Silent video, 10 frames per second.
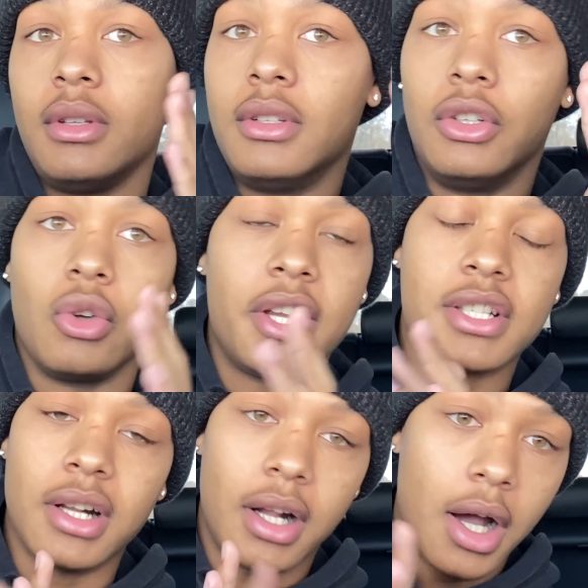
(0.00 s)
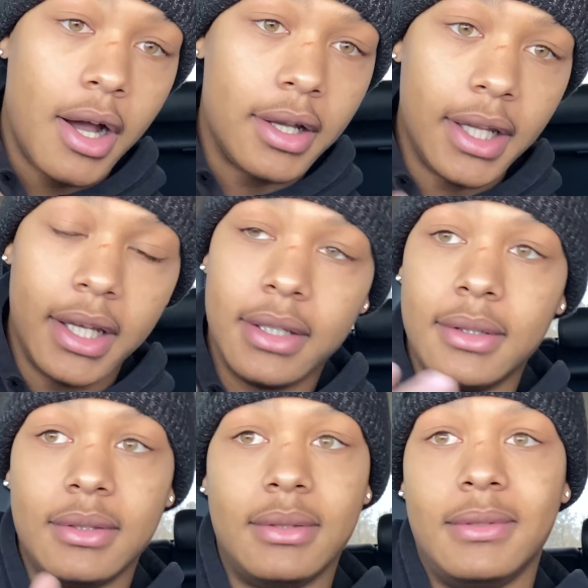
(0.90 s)
the grace of God that
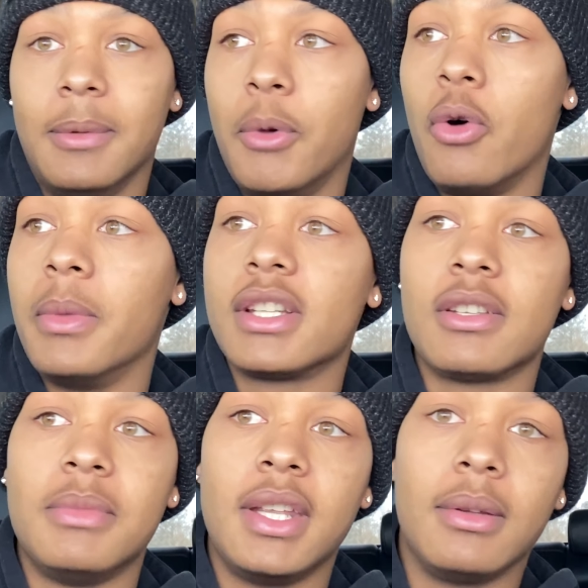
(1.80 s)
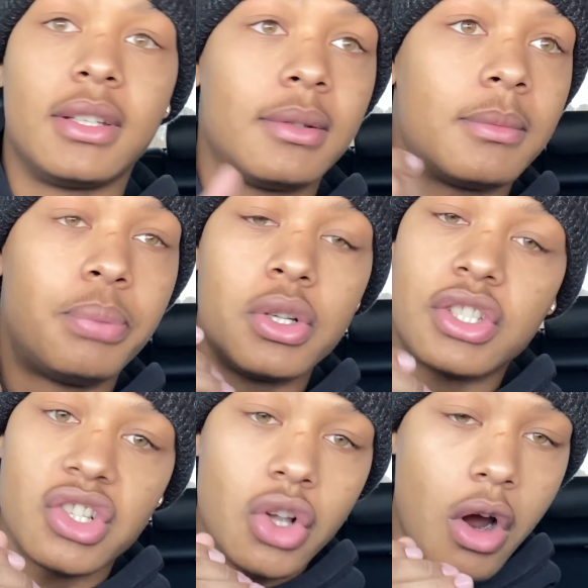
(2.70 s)
the momentum didn't push
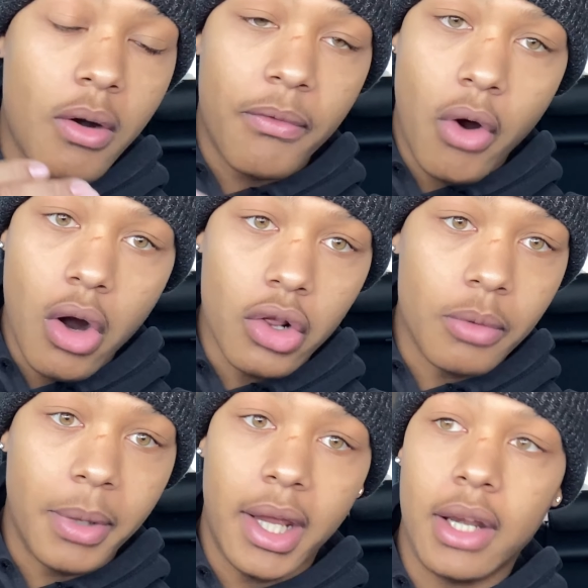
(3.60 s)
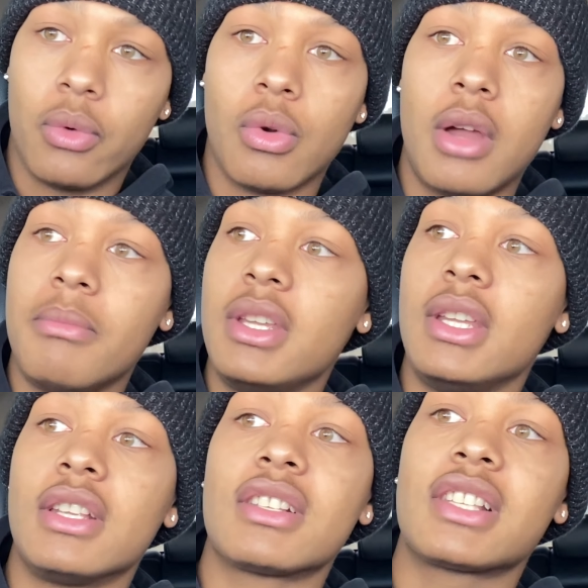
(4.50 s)
this car farther, man, and run
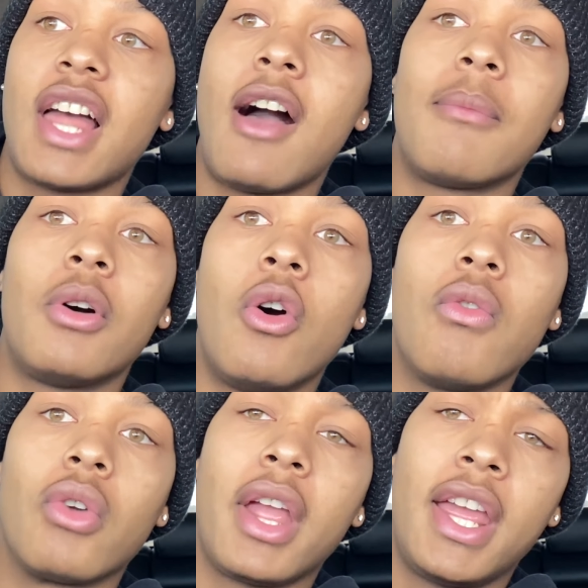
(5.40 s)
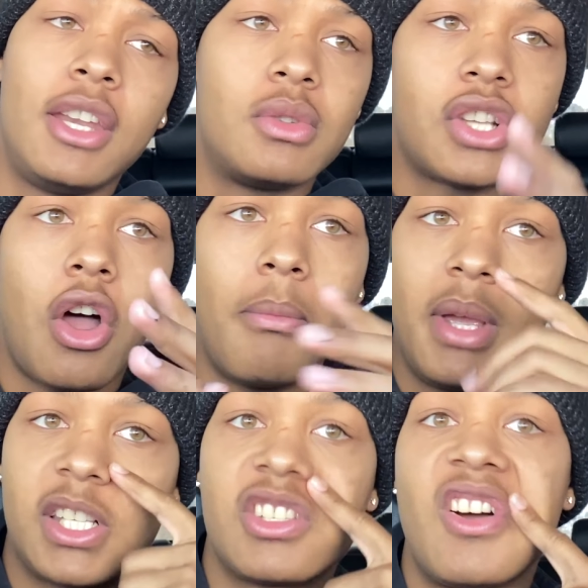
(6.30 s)
me slap over. And it was all
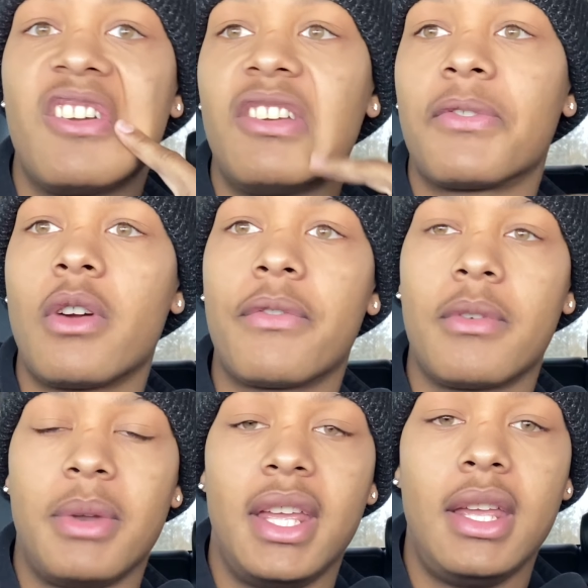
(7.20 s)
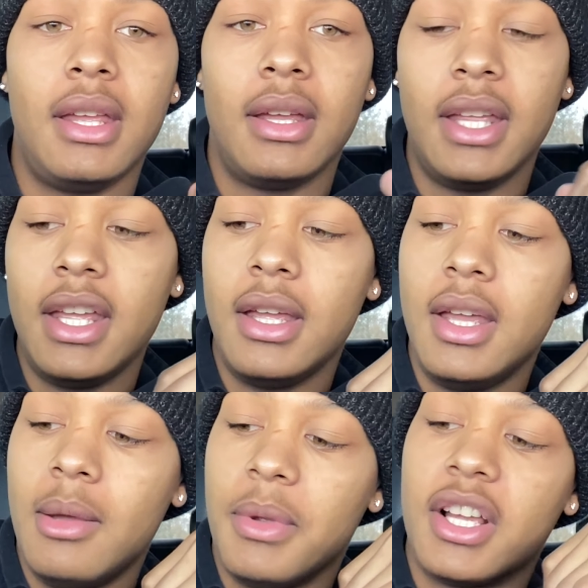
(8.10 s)
messed up in the front from the hit, hit
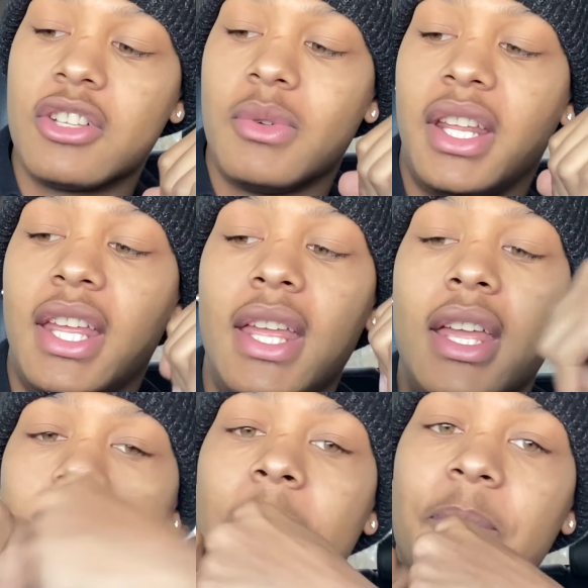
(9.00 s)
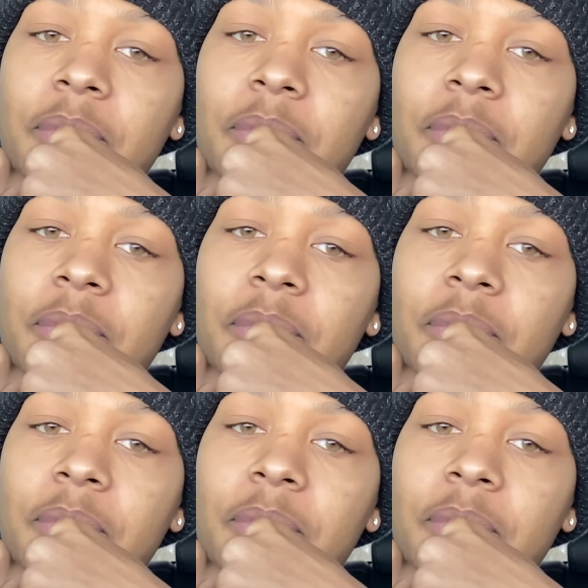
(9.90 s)
because when it hit,